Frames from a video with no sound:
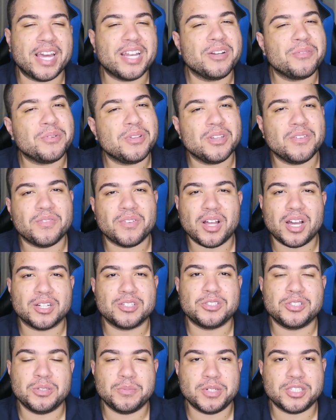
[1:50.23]
I didn't really
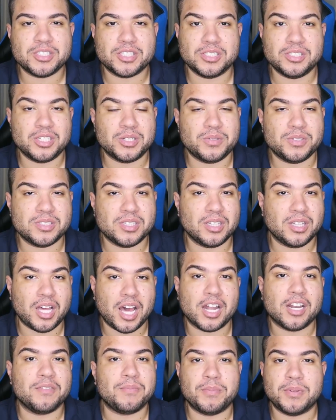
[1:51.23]
vlog too much because there was a
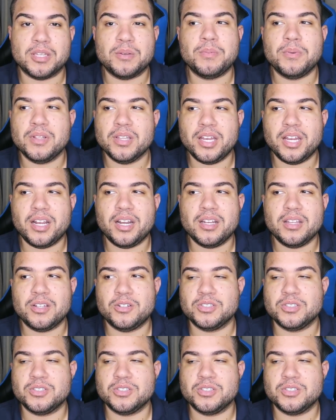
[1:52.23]
lot of people there.